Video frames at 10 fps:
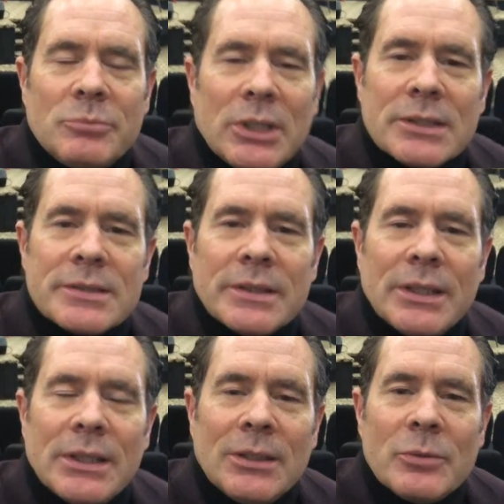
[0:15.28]
But
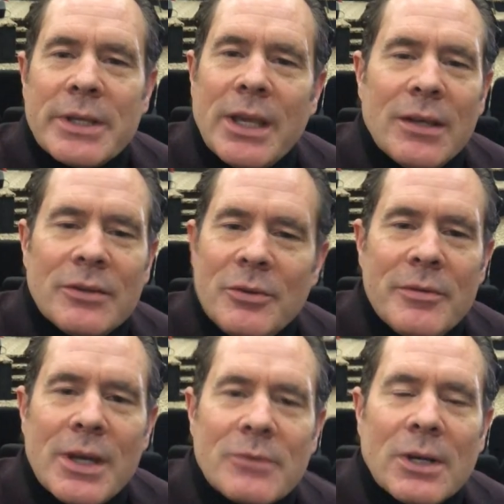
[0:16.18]
uh, we can't
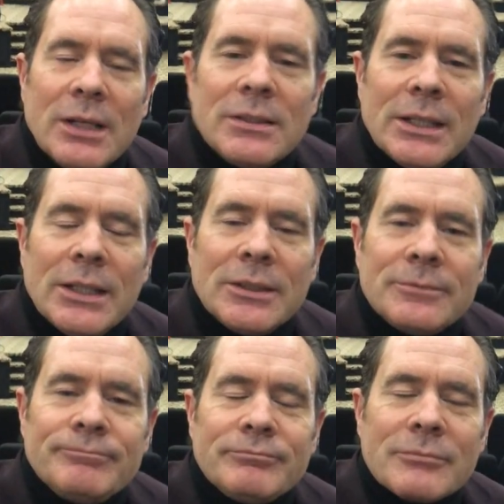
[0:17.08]
do that right
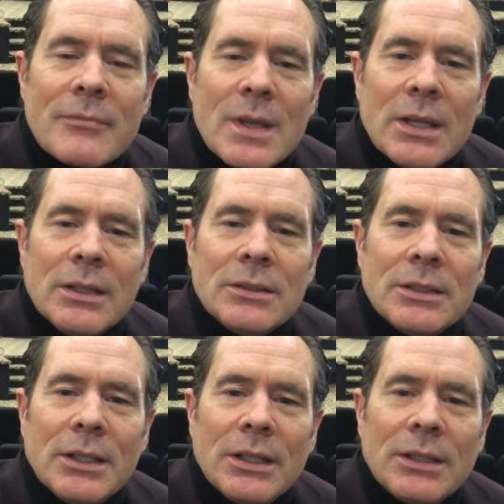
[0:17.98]
now.
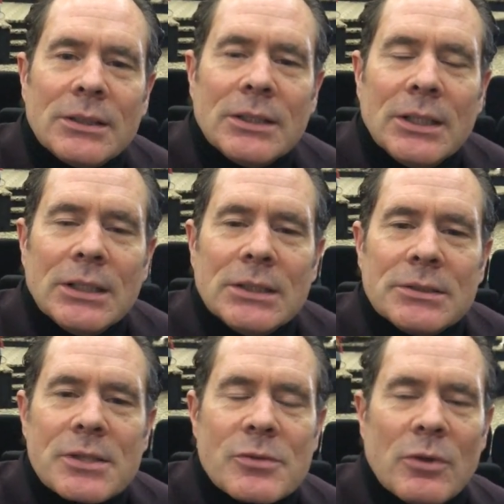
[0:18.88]
And uh,
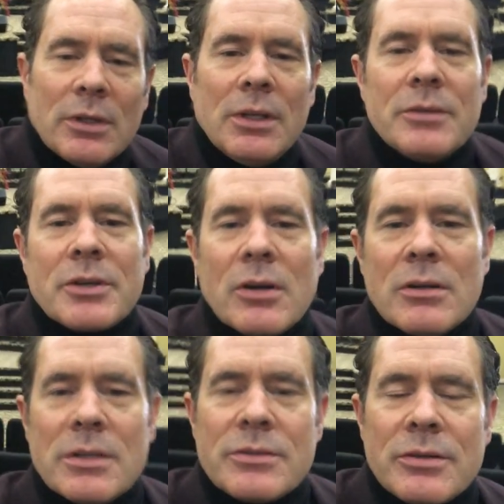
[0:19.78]
just wanted to
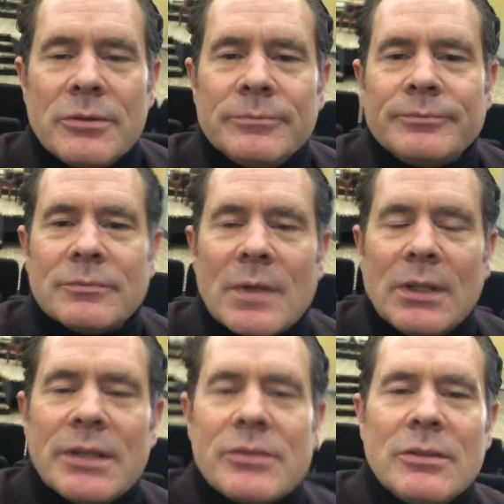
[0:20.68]
encourage you,
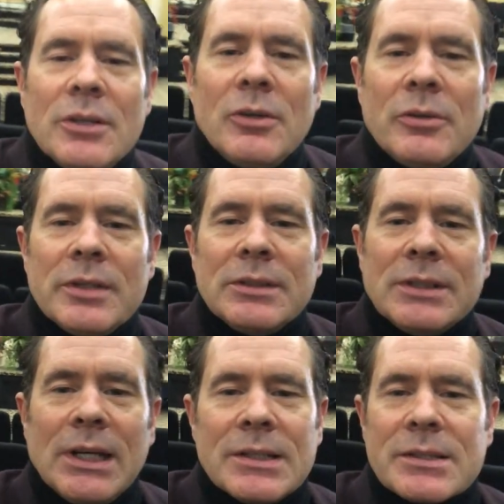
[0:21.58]
let you know
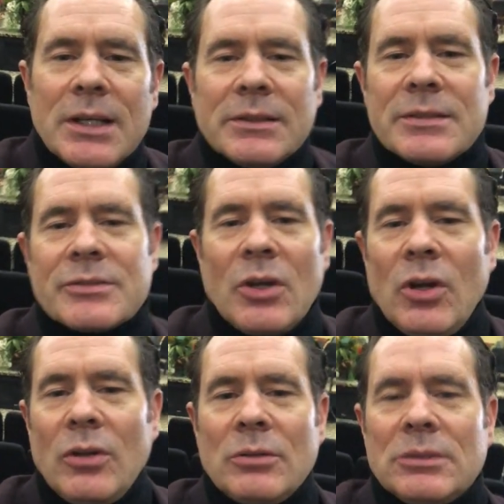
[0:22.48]
that God's got this
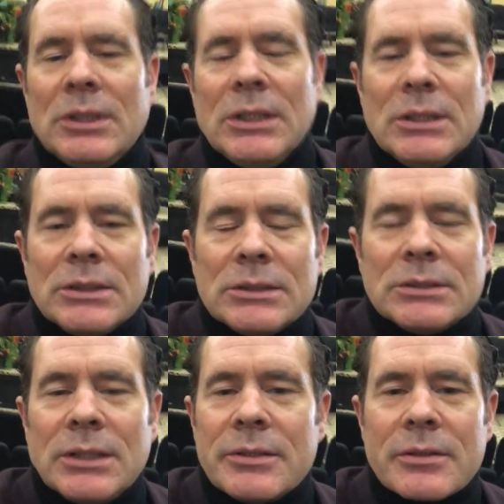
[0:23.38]
all
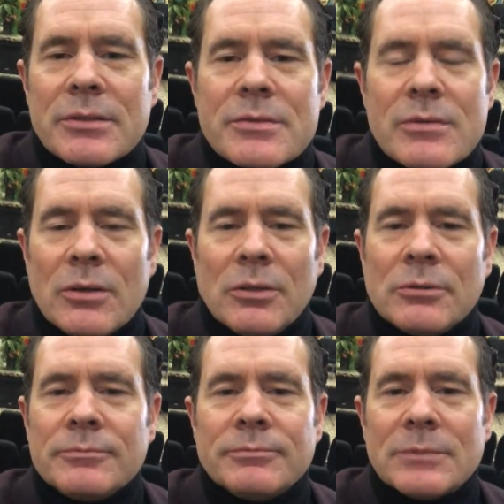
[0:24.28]
under
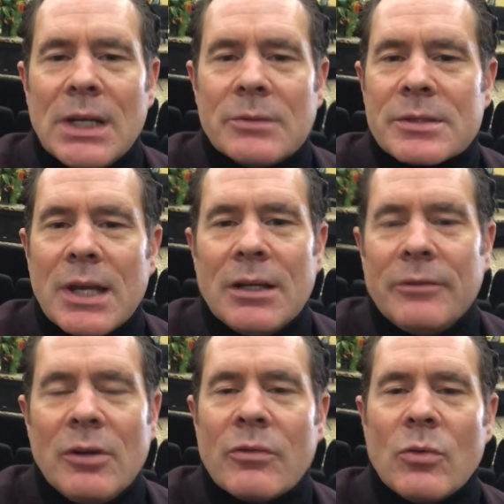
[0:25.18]
control. I was kind
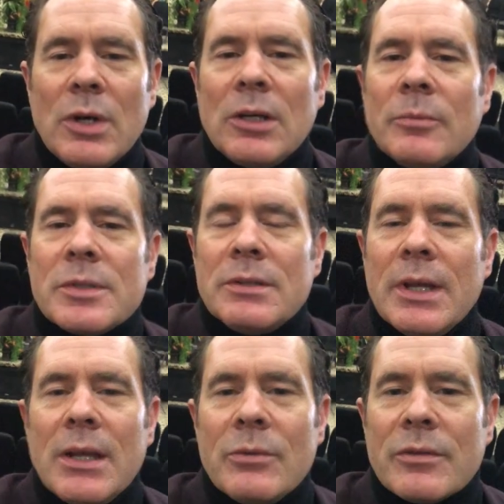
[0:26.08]
of overwhelmed
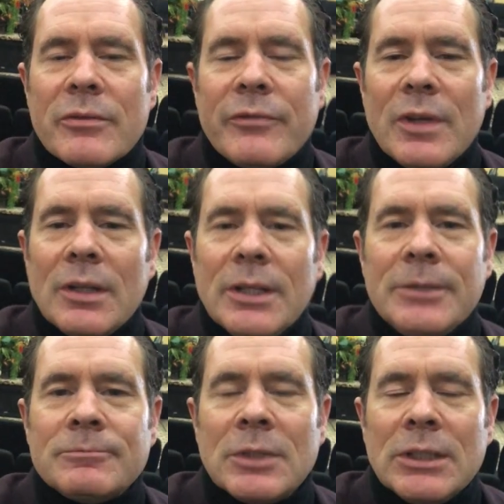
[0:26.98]
today with the
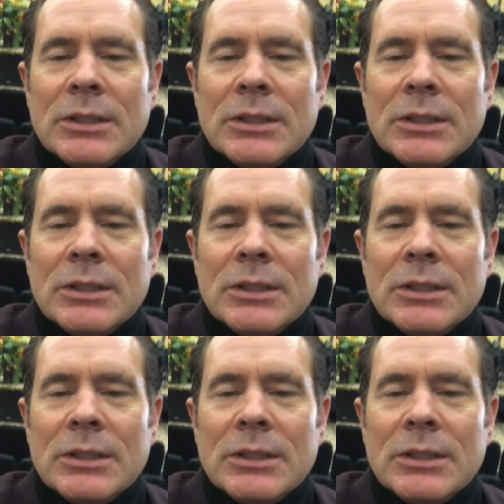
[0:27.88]
feeling